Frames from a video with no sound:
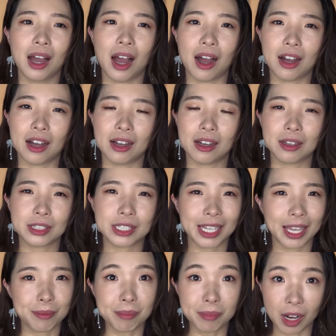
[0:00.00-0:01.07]
uh,
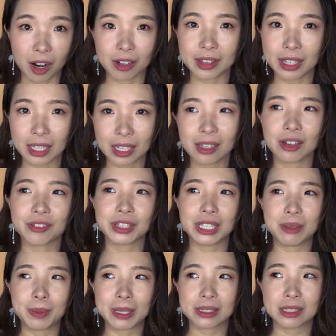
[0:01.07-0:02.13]
they are thinking of
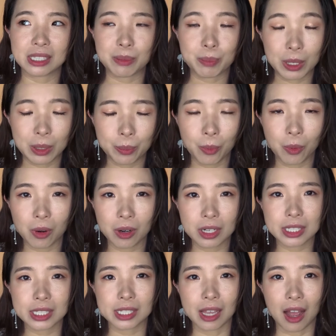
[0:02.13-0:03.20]
keeping CP
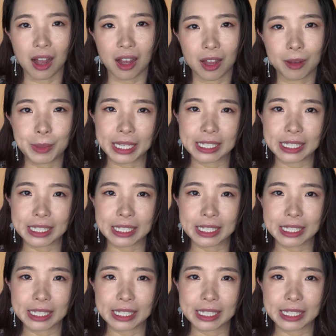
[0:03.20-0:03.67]
boards um,